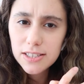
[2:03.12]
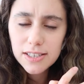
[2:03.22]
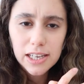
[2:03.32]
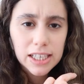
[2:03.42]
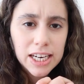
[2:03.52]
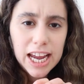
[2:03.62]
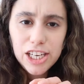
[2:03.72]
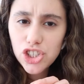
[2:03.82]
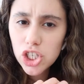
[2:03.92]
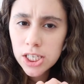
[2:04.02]
It's like an
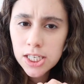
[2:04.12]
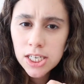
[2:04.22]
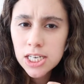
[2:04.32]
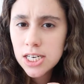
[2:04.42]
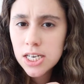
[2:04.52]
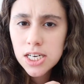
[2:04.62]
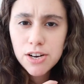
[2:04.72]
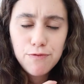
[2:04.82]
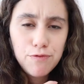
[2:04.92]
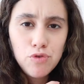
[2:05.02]

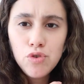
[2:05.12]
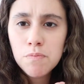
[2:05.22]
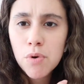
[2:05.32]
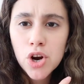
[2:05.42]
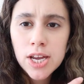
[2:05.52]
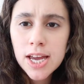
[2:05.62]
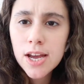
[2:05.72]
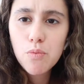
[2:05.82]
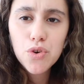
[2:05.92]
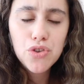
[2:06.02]
Asian food
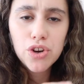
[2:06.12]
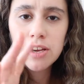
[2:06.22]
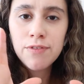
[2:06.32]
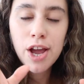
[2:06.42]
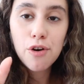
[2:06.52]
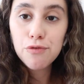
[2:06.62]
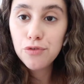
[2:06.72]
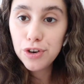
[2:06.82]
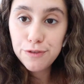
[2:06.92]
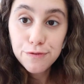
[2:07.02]
market where they're giving out
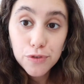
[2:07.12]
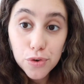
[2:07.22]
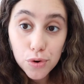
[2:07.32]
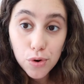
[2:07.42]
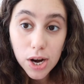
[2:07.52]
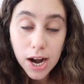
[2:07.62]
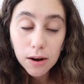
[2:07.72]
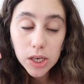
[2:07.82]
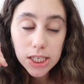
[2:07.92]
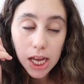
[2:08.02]
free food, and
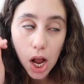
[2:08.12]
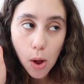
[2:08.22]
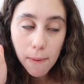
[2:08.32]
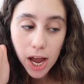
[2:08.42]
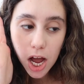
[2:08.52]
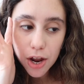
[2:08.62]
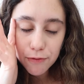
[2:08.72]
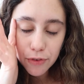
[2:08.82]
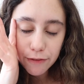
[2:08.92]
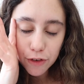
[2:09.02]
I was like, oh my God,
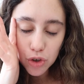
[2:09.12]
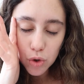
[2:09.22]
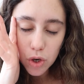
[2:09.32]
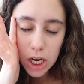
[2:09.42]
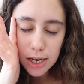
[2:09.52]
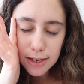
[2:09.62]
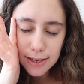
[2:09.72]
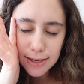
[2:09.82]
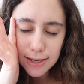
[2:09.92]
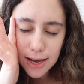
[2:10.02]
free food,
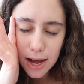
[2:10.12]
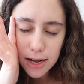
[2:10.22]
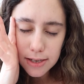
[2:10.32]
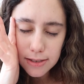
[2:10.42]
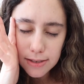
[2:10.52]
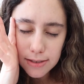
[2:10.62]
yes.